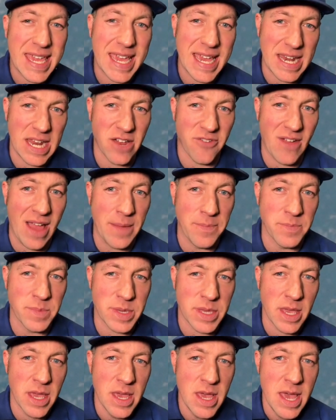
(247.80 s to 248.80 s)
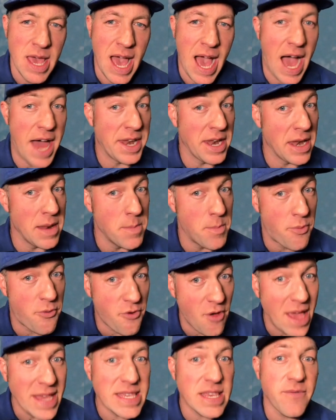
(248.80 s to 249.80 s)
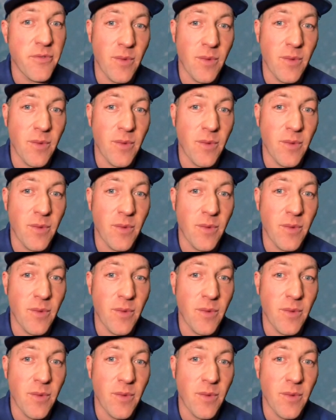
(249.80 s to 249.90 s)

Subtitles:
kilograms and an impressive